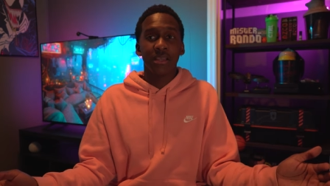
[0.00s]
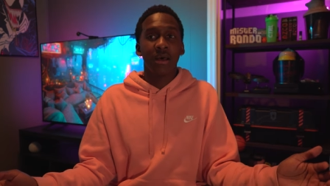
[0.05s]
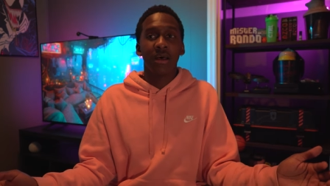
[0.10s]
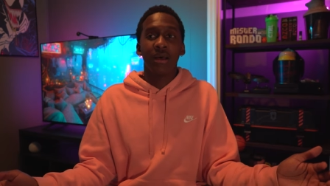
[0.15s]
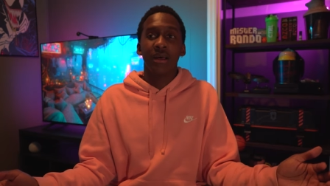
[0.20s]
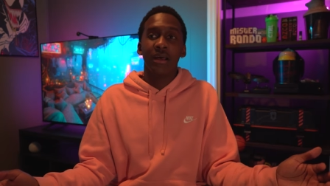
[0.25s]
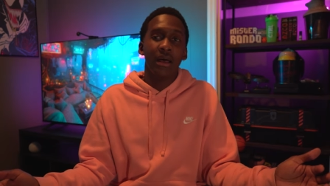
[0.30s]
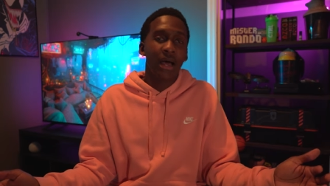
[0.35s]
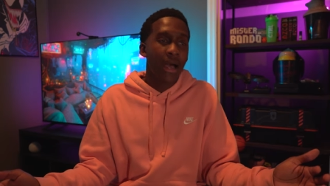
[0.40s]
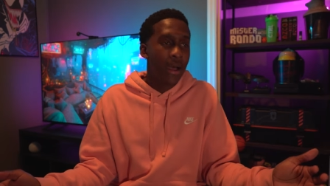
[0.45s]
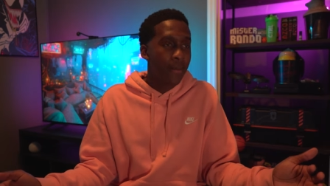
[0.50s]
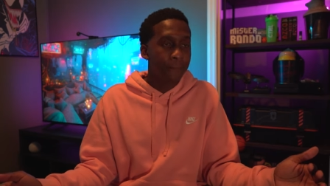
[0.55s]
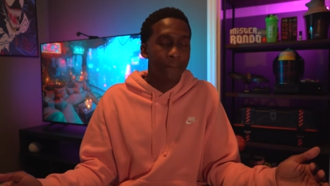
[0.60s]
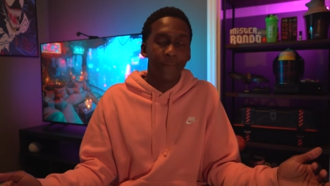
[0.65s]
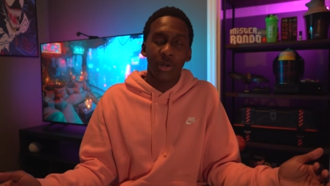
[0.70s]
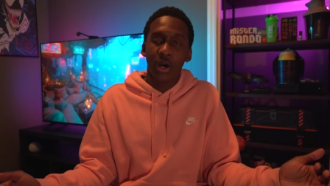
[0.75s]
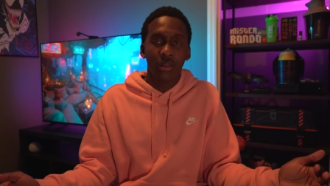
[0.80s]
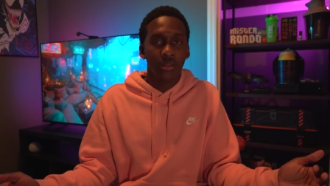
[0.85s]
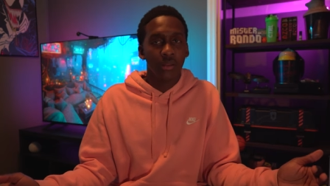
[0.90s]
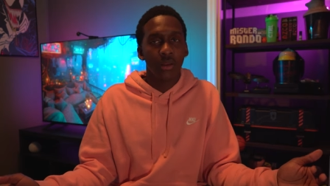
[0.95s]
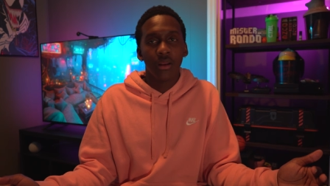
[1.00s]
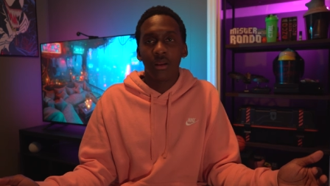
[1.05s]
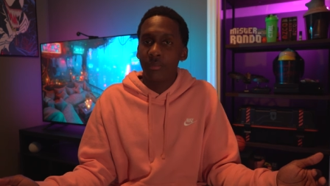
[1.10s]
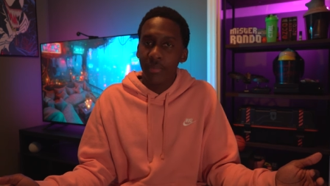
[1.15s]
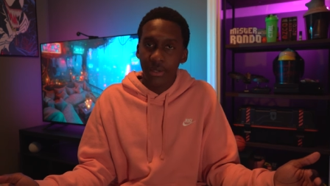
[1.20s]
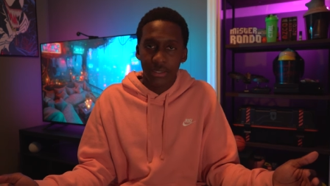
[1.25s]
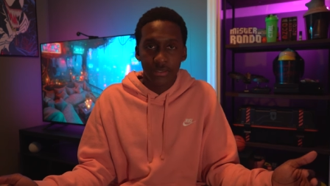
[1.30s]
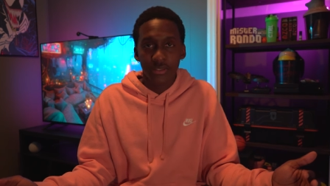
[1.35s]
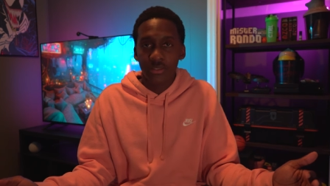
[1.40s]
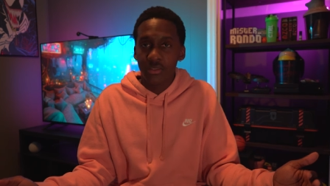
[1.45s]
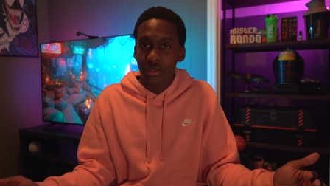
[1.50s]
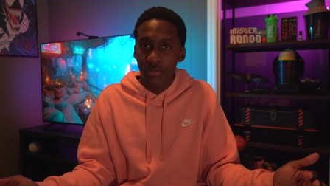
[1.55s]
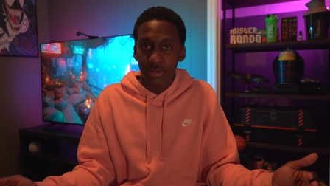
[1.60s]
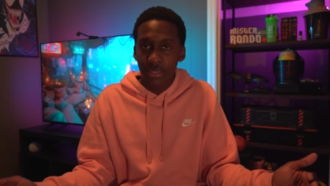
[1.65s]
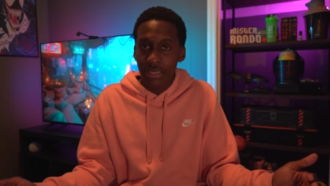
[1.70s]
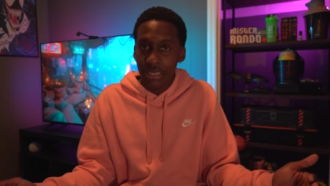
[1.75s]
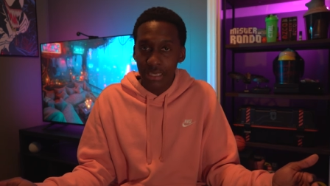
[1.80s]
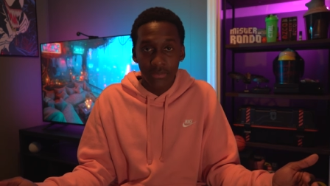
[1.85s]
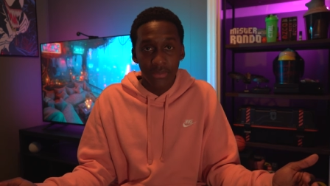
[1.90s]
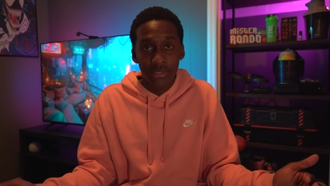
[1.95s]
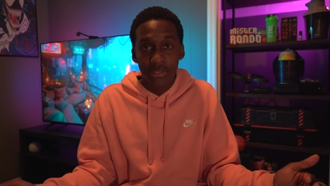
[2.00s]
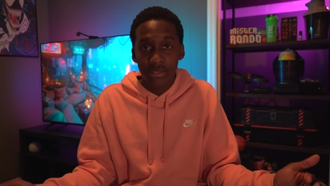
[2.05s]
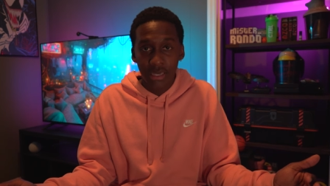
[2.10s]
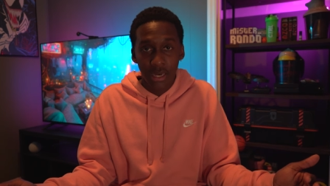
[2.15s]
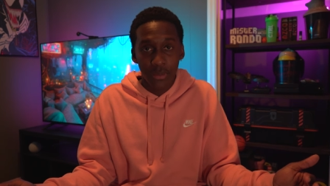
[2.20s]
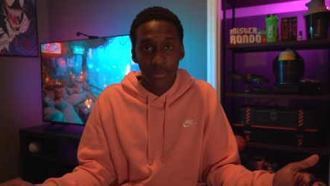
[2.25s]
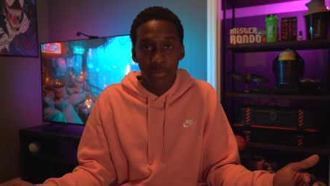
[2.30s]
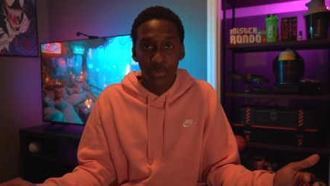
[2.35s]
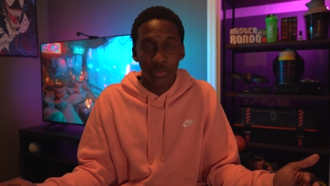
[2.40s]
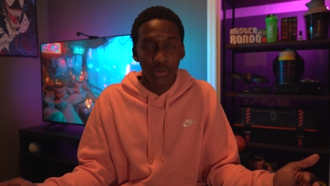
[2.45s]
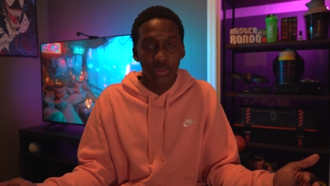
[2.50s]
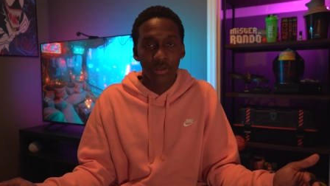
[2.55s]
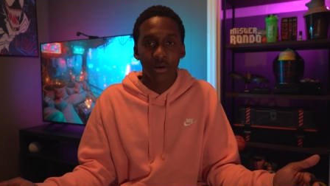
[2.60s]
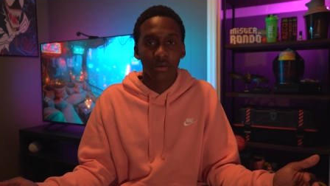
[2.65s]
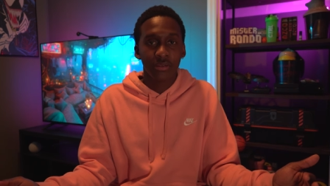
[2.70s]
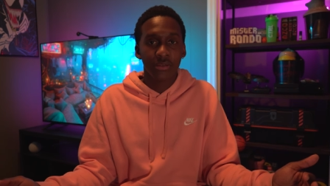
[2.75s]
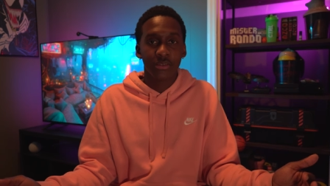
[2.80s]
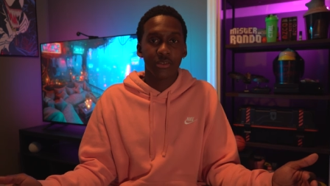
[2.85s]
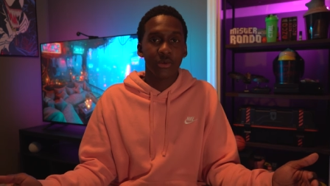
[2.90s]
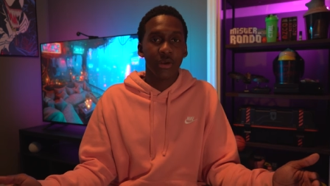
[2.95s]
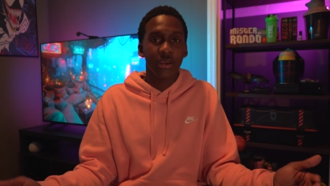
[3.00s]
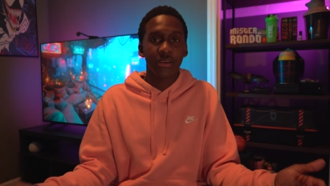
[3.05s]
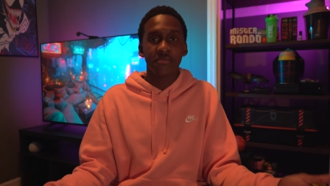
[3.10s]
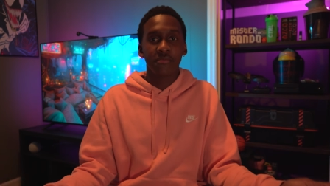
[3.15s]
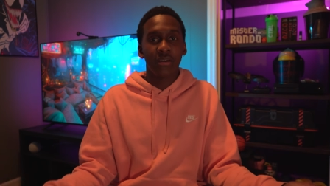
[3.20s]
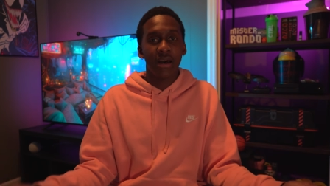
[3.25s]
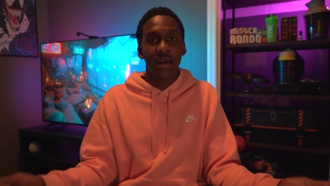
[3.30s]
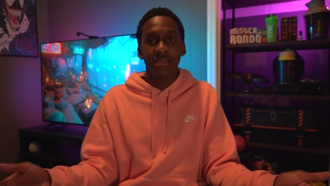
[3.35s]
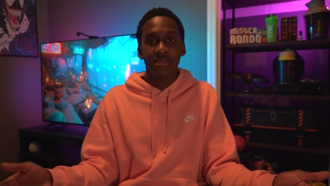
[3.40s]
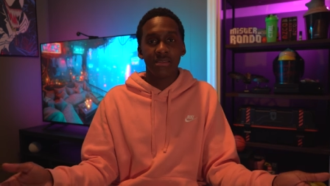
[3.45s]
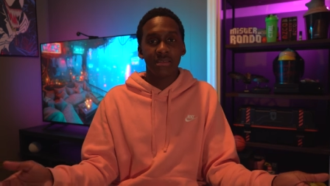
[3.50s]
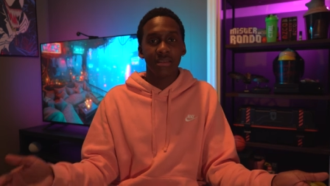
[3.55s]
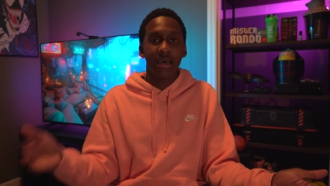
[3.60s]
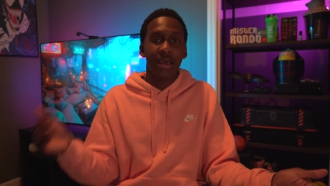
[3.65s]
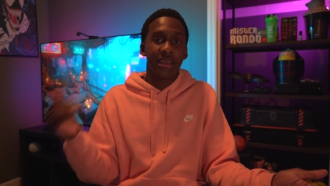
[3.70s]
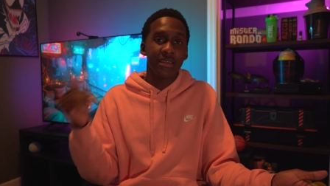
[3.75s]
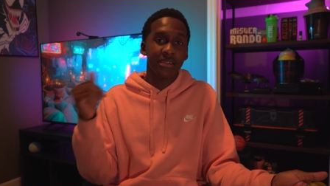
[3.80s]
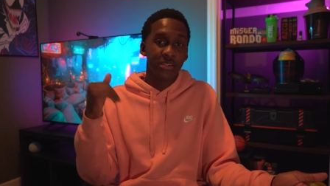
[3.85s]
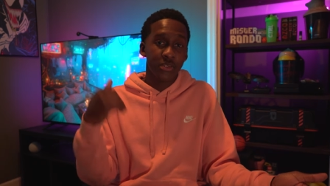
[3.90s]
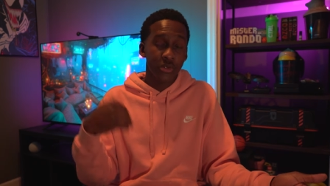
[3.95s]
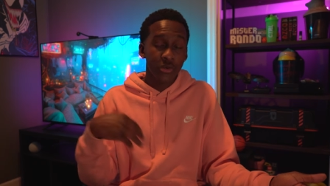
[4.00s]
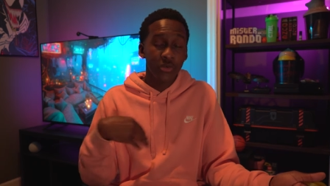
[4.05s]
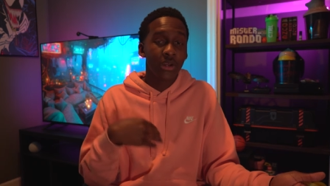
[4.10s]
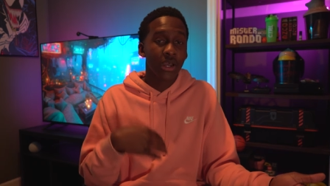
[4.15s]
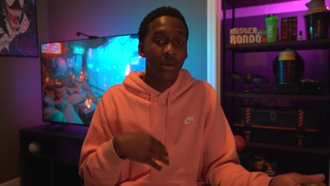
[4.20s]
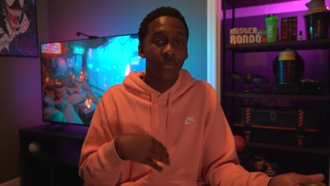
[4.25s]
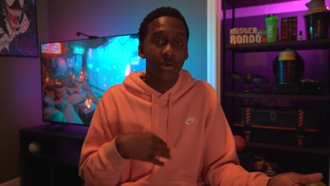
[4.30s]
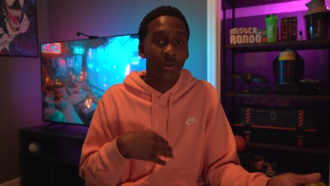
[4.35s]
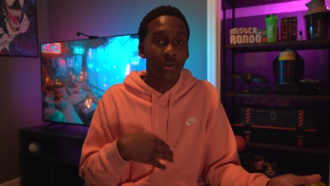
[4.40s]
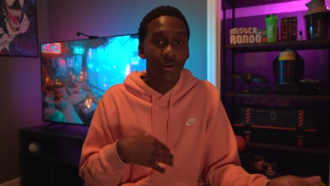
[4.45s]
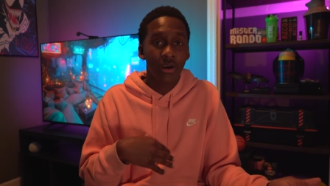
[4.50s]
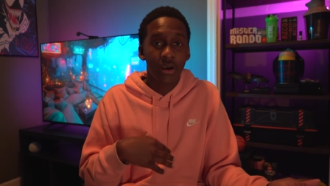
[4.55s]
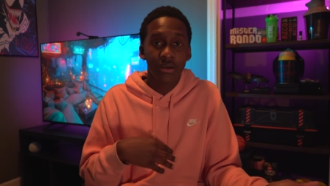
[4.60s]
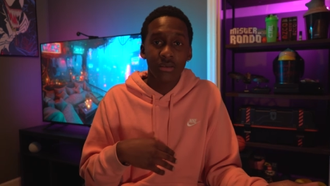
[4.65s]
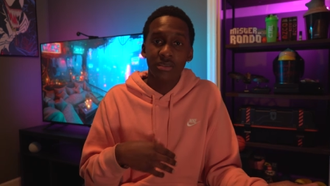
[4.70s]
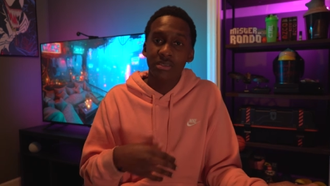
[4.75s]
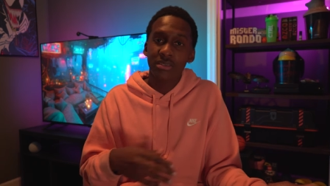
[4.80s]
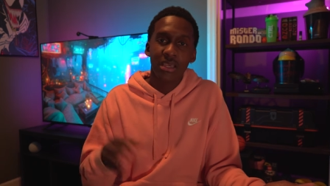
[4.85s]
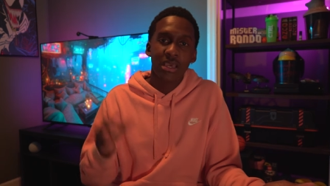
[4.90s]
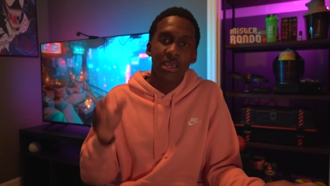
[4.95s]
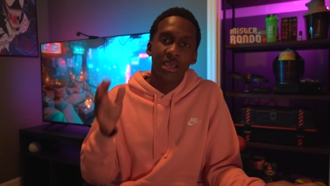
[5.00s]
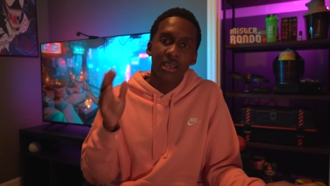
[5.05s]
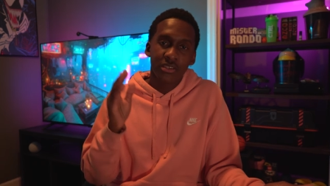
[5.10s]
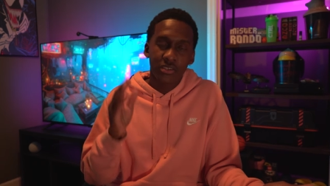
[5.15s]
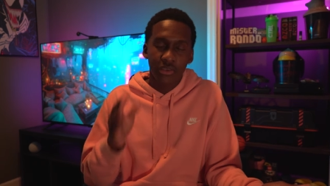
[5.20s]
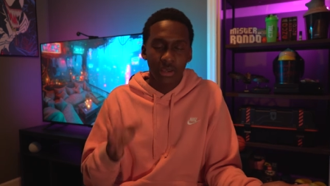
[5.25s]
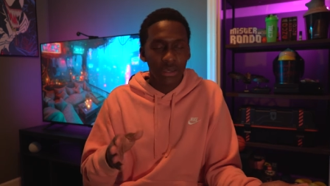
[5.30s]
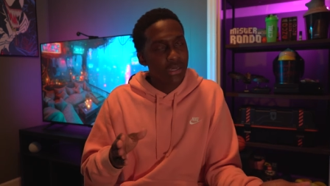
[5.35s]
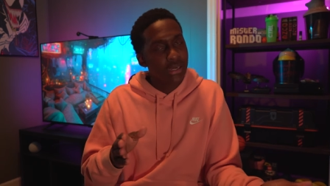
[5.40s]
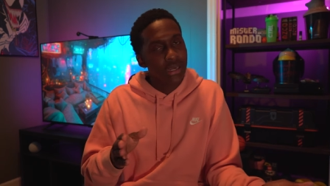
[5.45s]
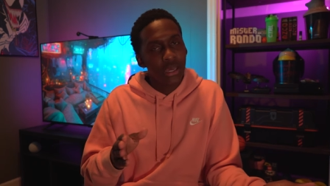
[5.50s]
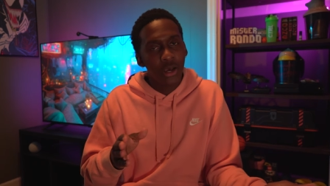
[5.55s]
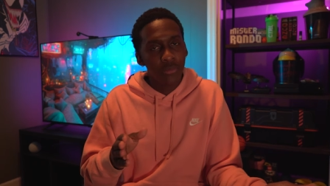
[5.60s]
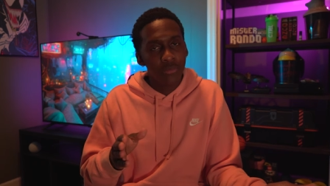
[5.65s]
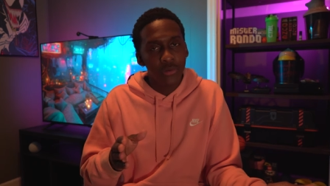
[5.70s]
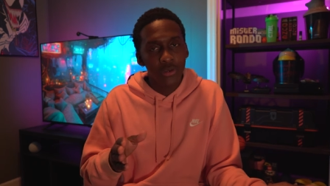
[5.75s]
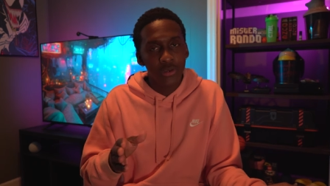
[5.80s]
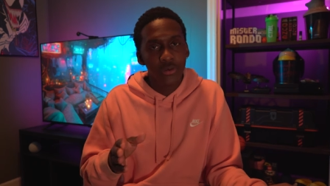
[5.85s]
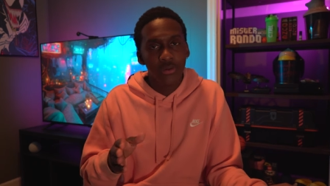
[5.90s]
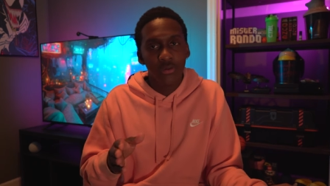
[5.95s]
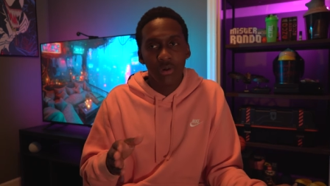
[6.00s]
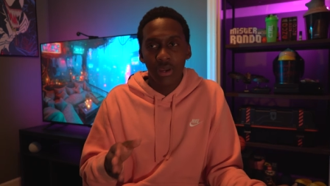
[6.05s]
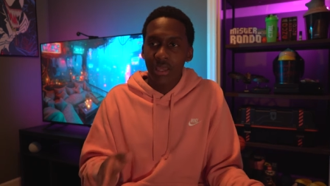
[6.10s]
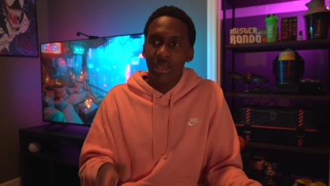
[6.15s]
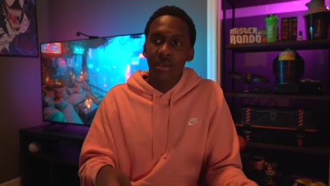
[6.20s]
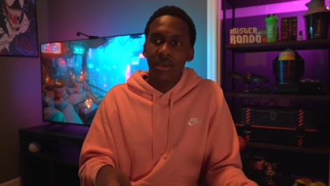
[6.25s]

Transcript: Uh, I'm balling on a budget, so I'm gonna keep these coming with all these great finds that I do come across so I can help you